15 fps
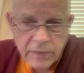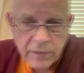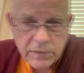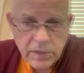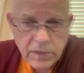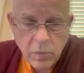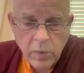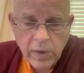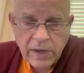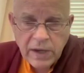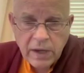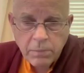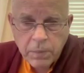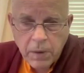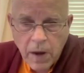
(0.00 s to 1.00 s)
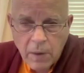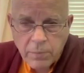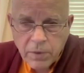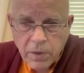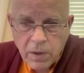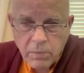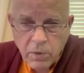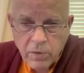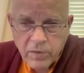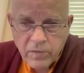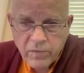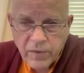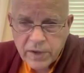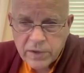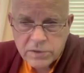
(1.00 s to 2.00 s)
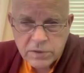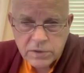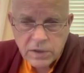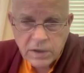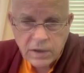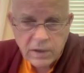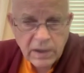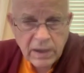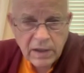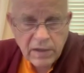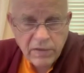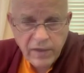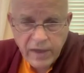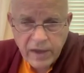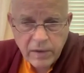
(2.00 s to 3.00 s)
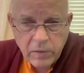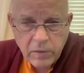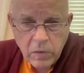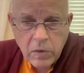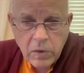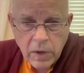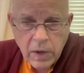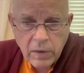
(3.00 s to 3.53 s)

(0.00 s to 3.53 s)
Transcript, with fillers: So we need proper motivation and then